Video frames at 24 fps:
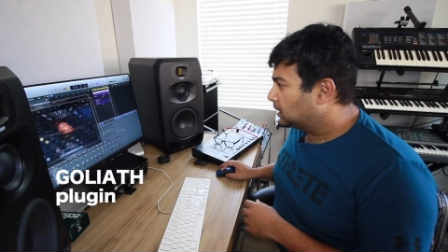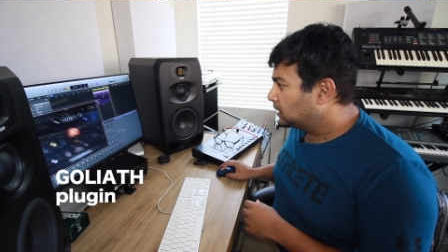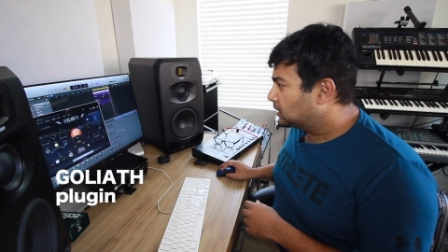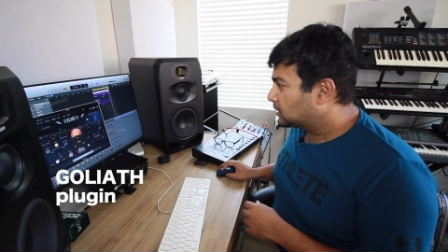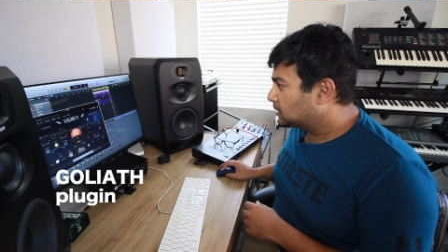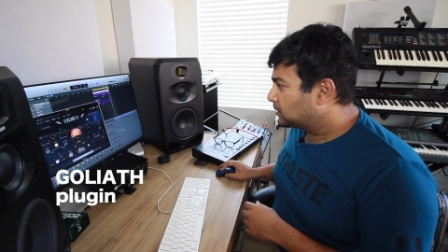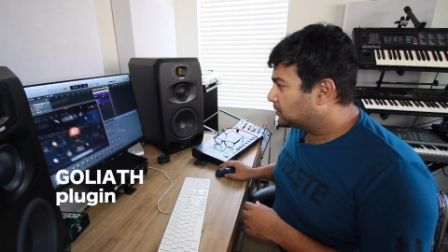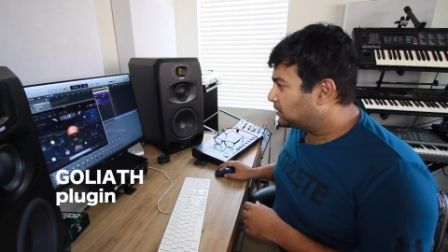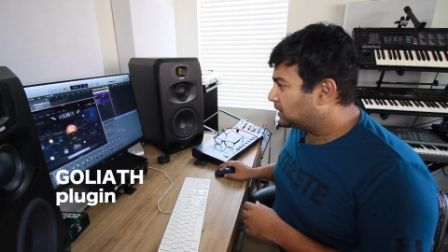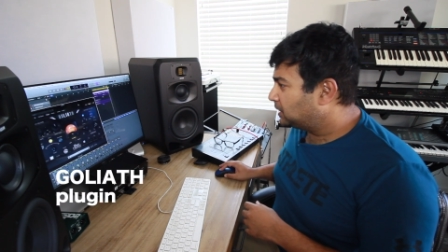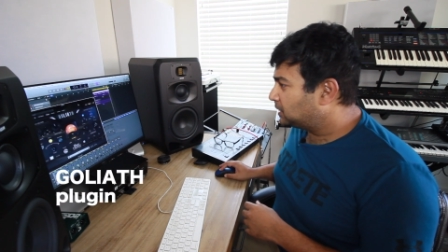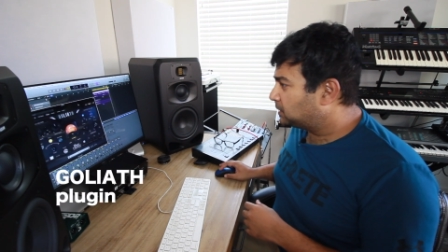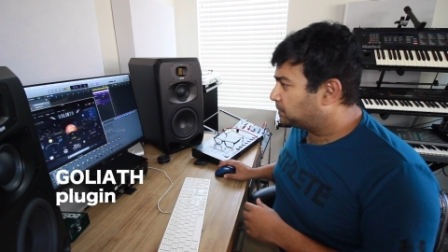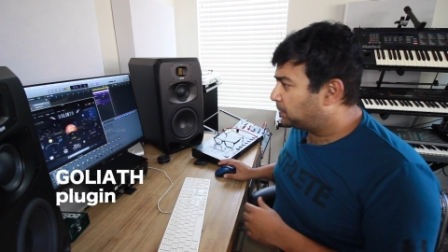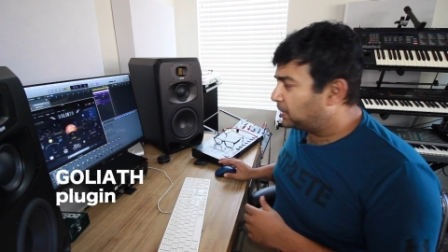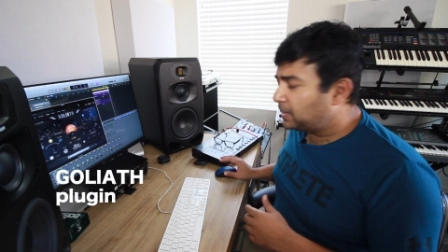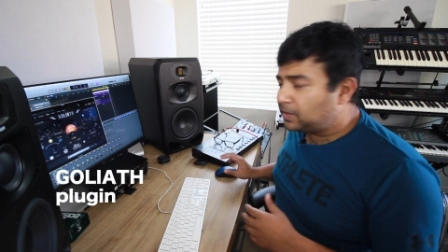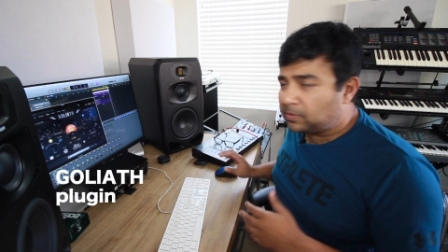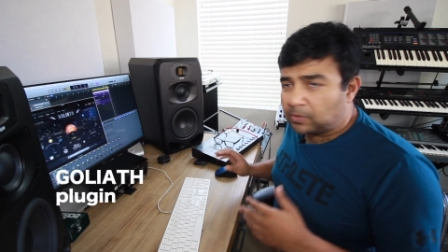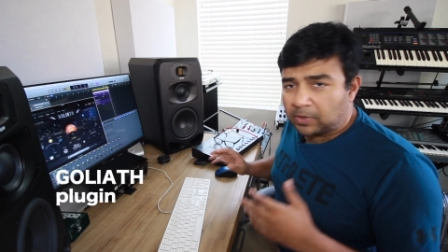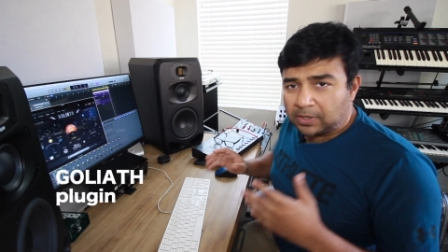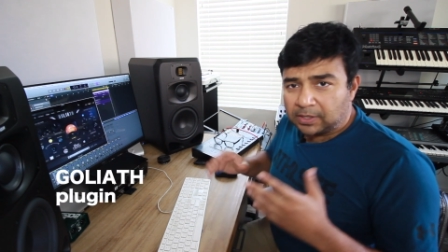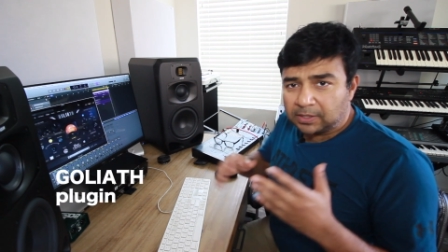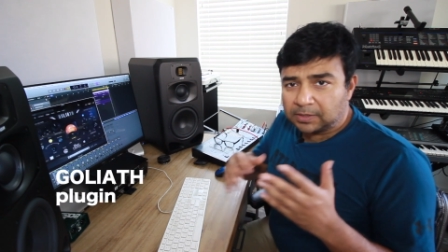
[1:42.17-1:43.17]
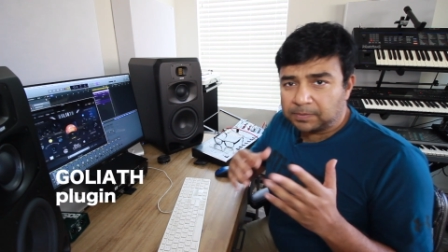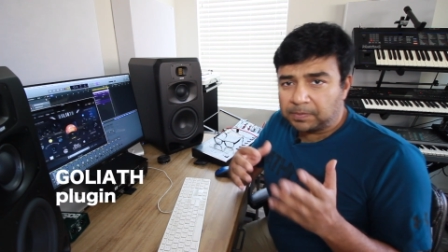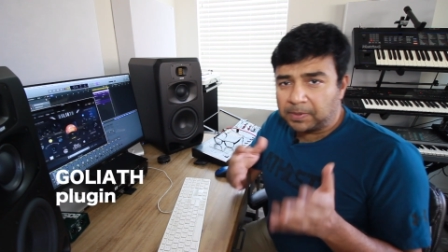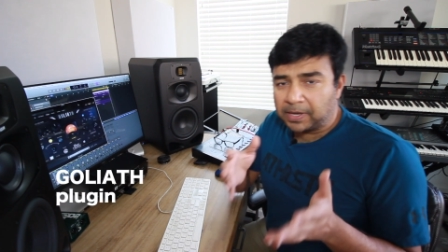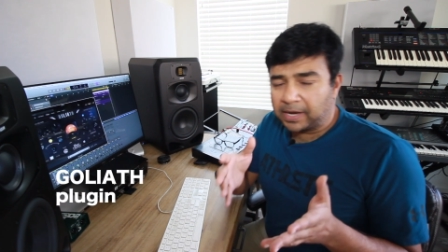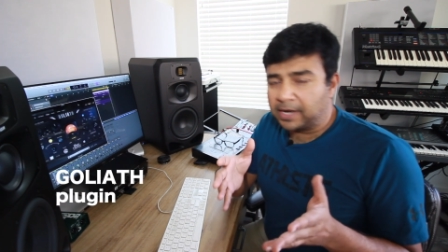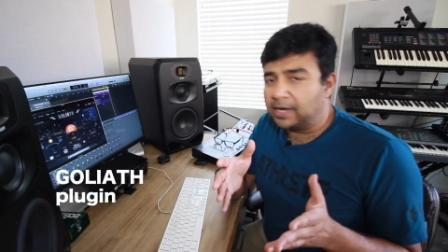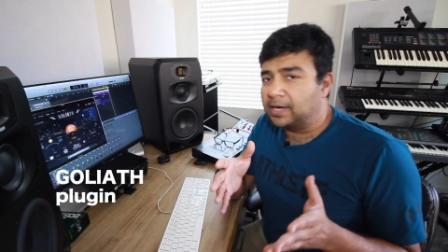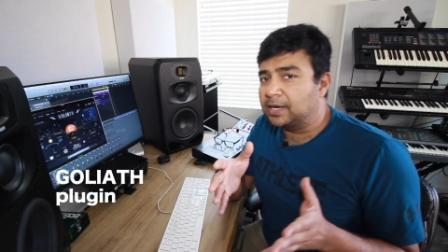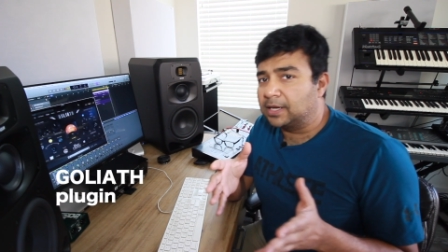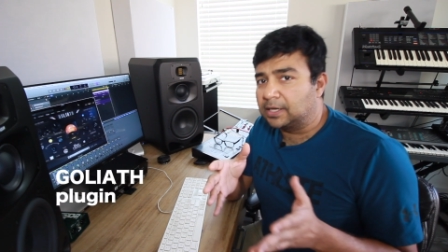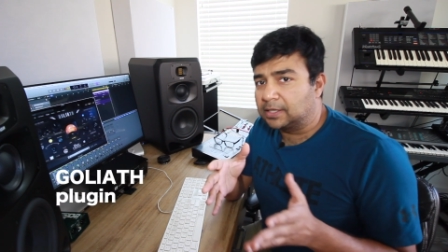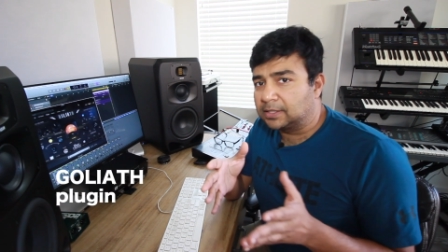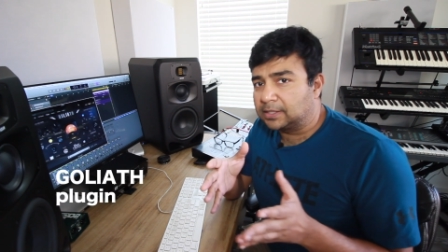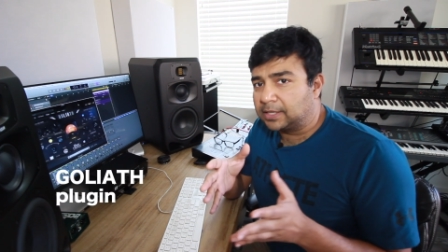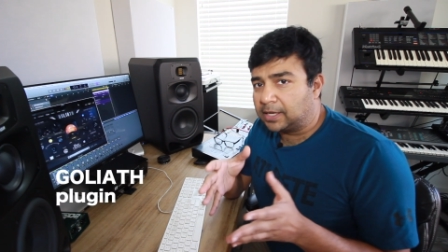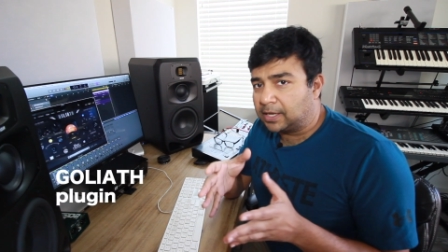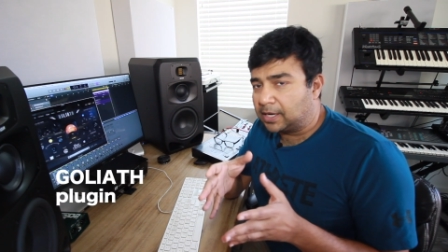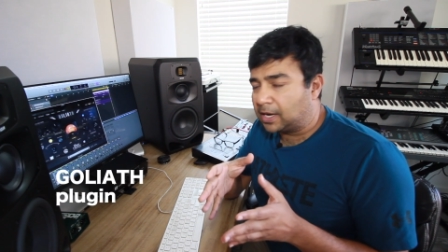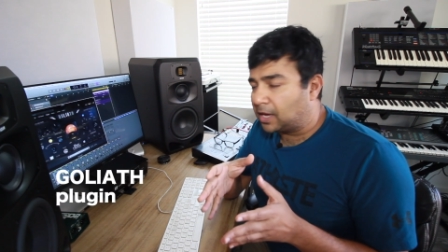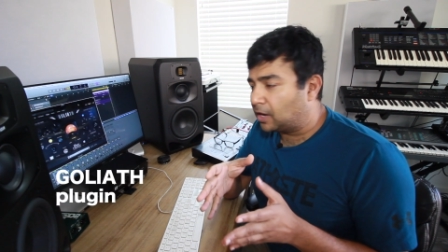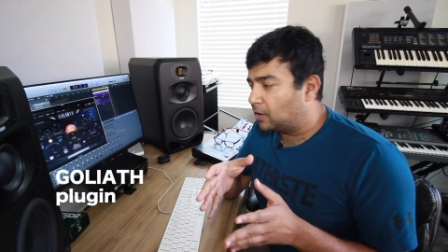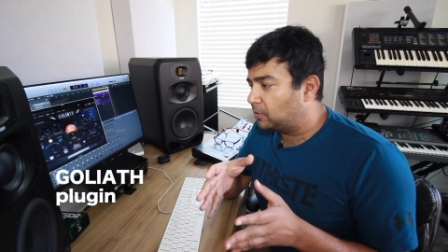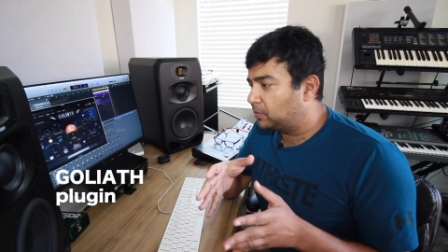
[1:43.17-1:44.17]
So I'm going to explain what this plugin does
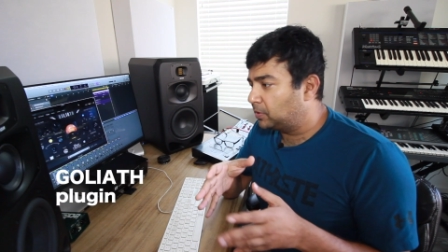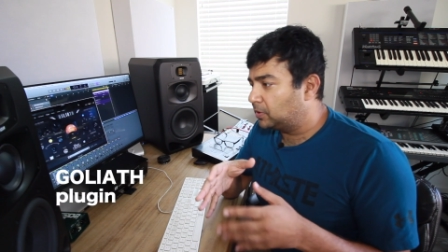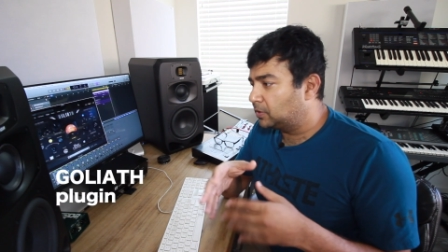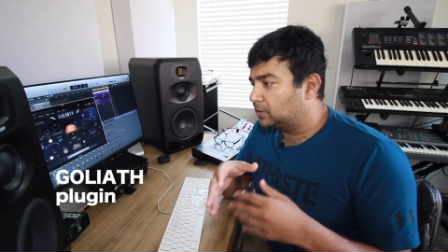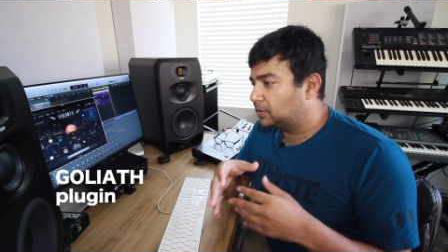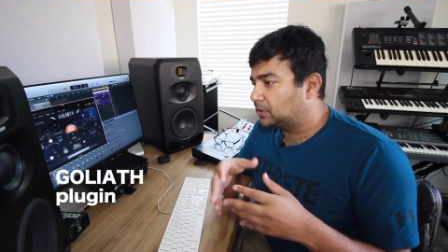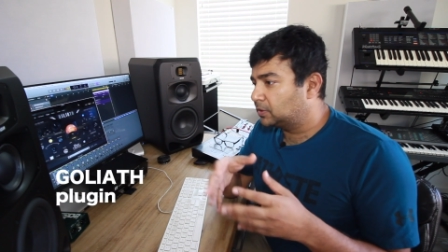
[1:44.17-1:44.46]
and how we're going